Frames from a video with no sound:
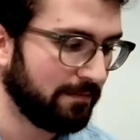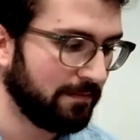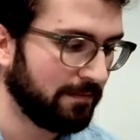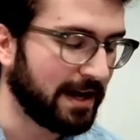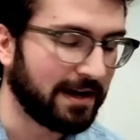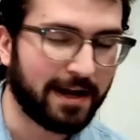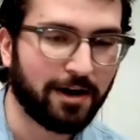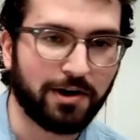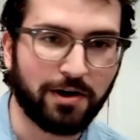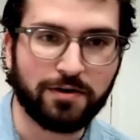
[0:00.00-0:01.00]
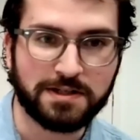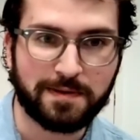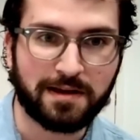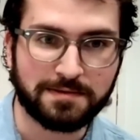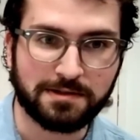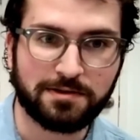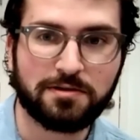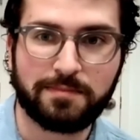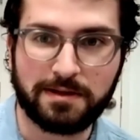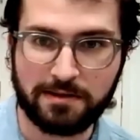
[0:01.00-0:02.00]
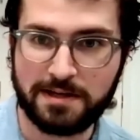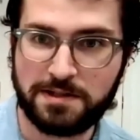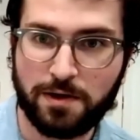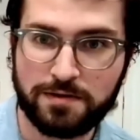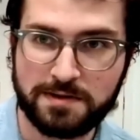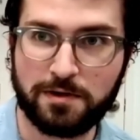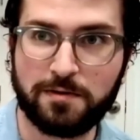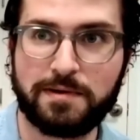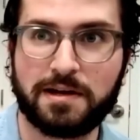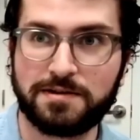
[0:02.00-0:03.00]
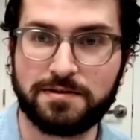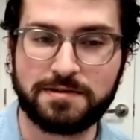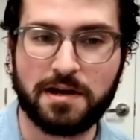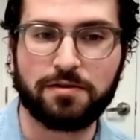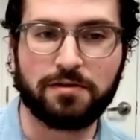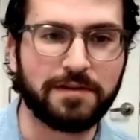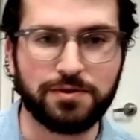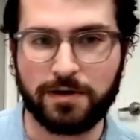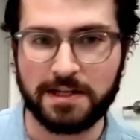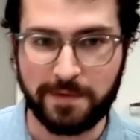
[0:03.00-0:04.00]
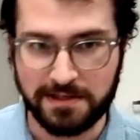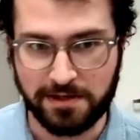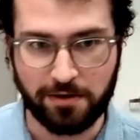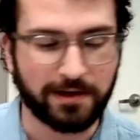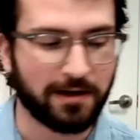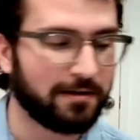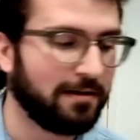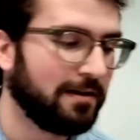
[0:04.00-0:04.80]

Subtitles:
that inherent noise becomes a little bit less noticeable because there's other visual aspects going on.